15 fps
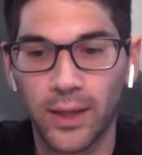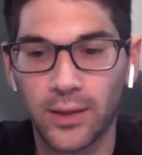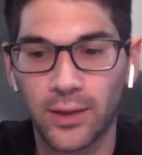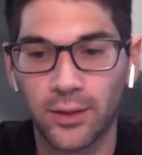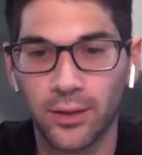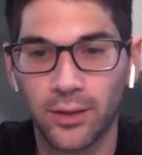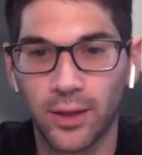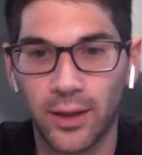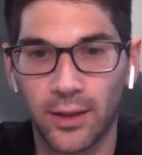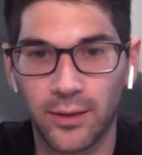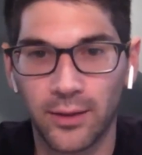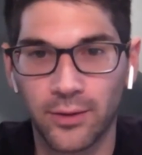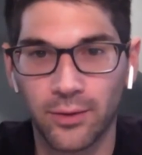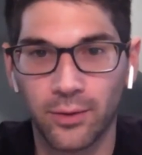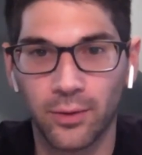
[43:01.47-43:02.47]
do you look in a
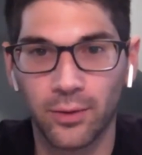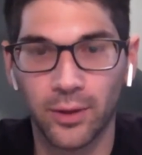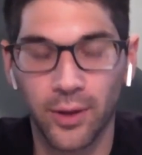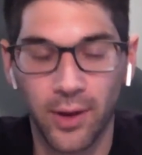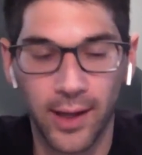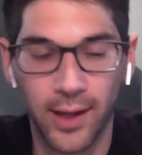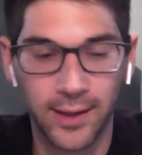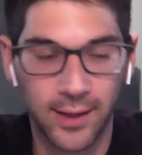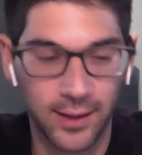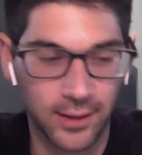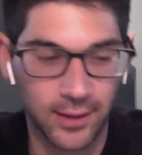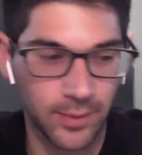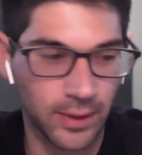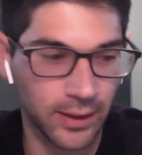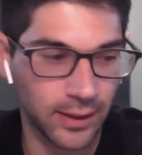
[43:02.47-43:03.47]
school? I talked
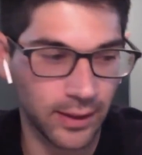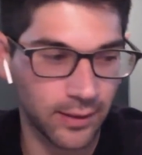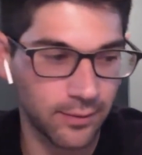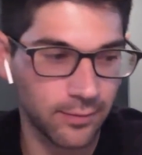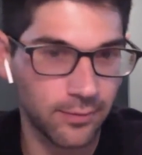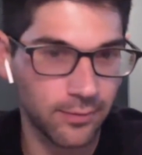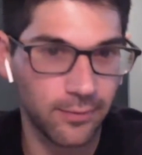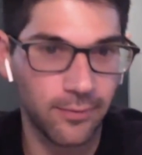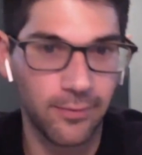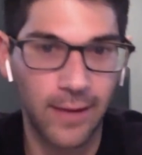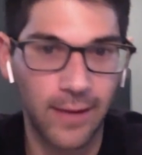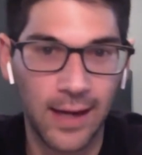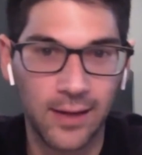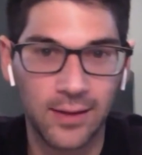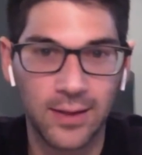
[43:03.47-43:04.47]
about like
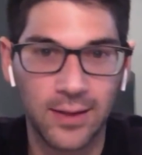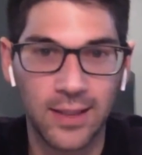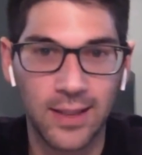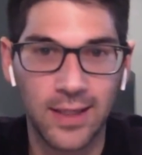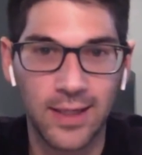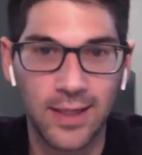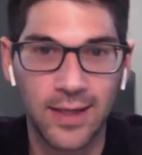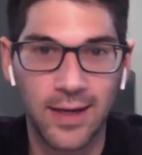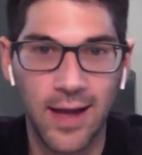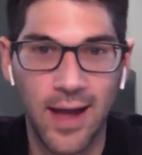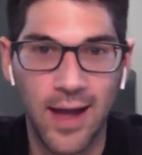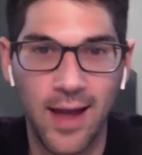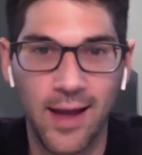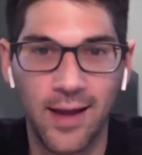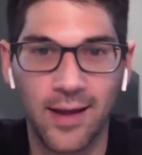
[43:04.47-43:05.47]
faculty,
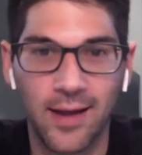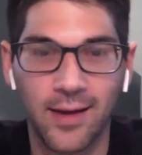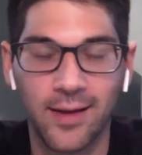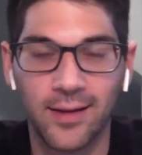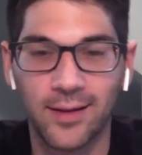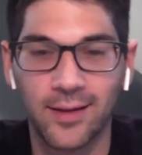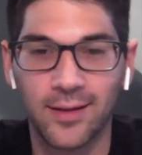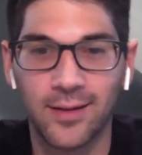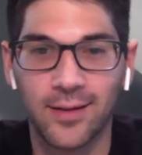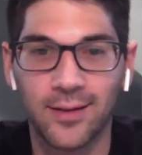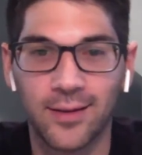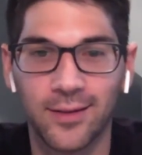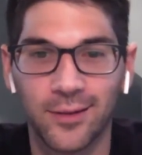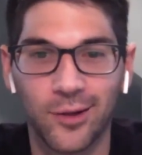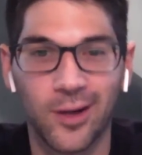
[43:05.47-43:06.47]
and
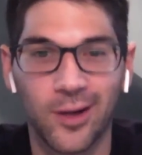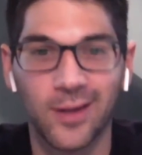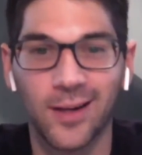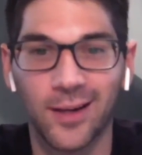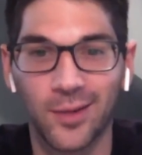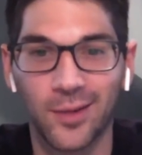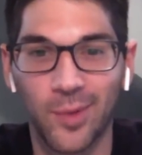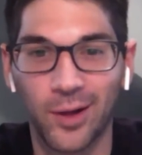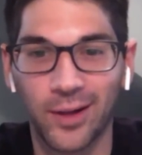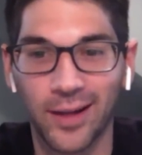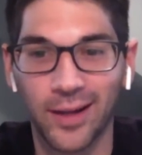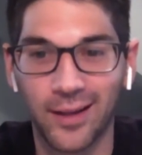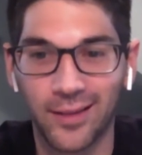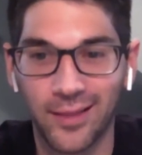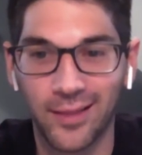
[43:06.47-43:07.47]
you kind of talked about like
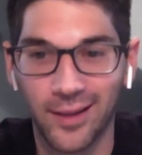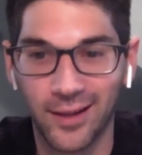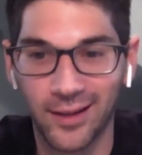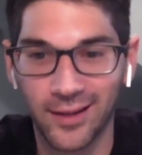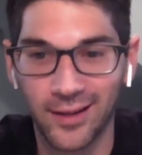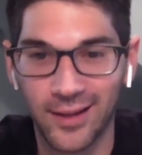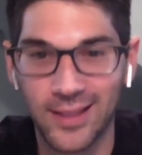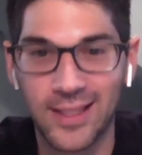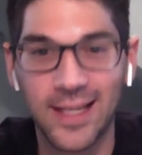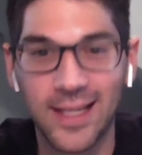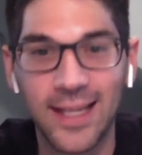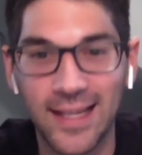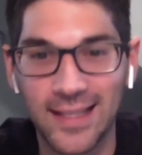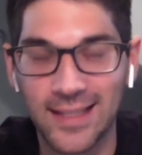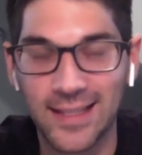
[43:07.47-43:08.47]
the city
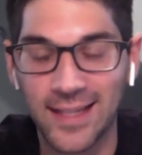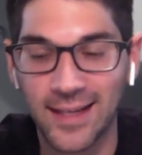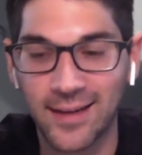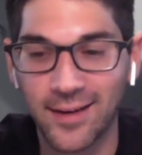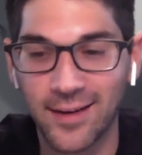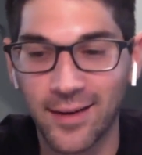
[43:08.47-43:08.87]
it's in.